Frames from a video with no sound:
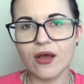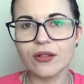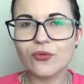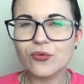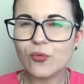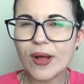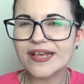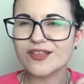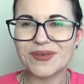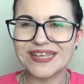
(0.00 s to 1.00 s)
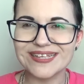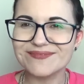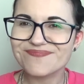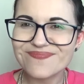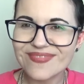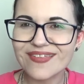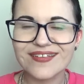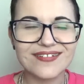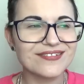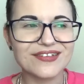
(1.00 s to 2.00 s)
I'll always be
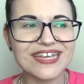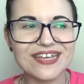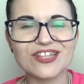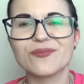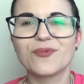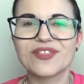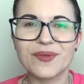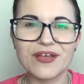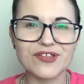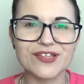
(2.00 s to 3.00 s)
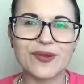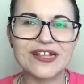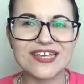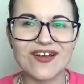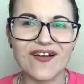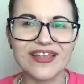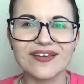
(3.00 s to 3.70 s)
looking at them with a bit of a squinty eye,